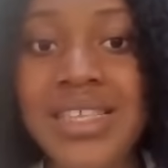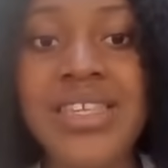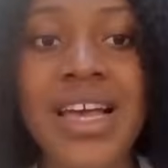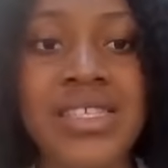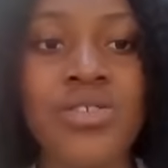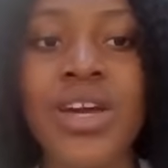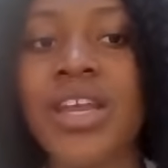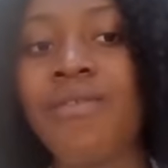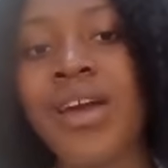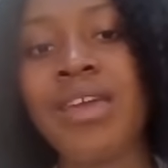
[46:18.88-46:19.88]
easy as you
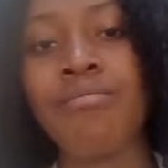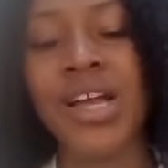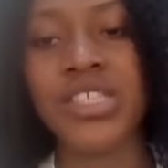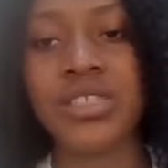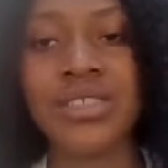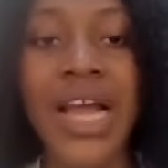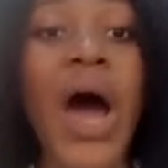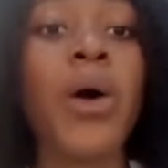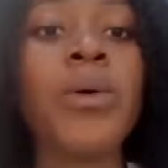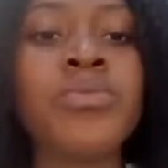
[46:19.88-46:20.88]
can ever imagine.
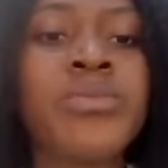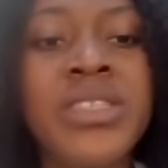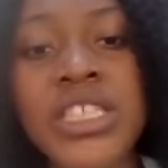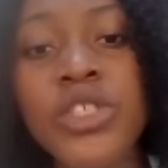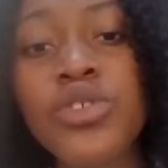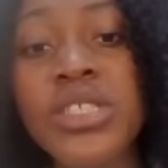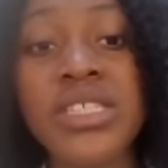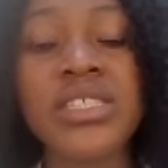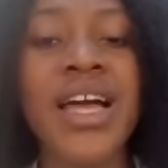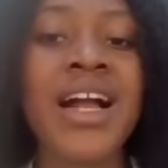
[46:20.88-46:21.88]
Now, truth
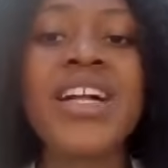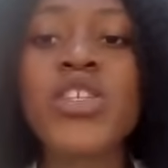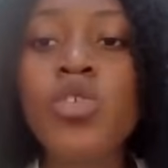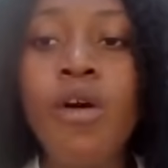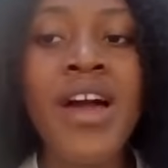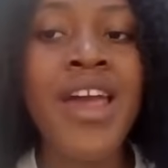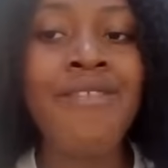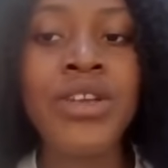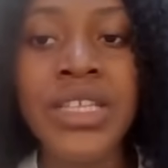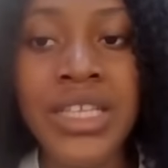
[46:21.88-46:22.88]
is, I can't cover
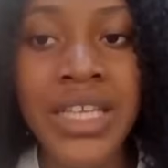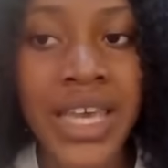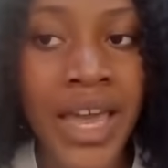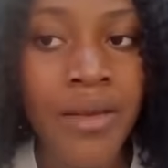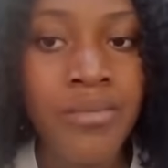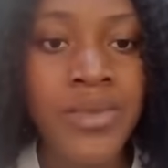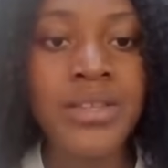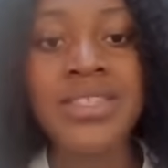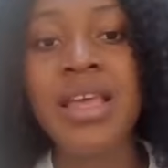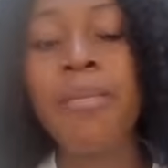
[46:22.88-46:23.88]
everything here
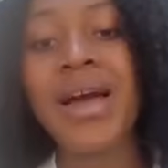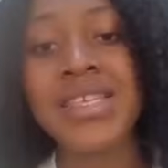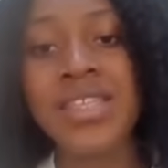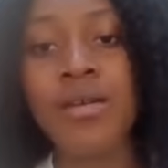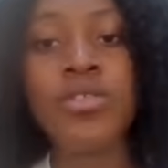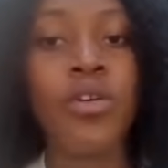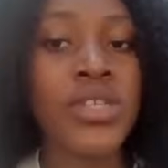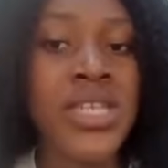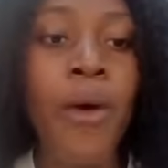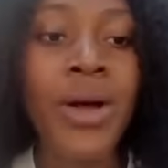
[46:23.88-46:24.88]
step by step
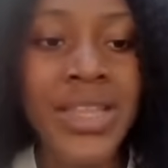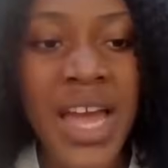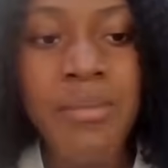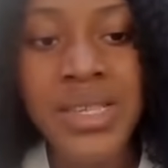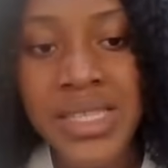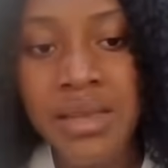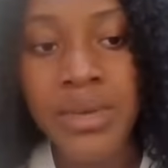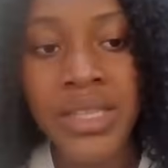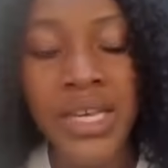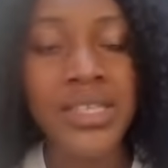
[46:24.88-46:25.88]
because our time is
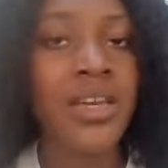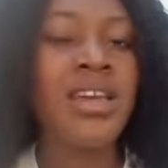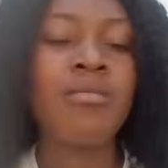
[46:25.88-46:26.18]
limited.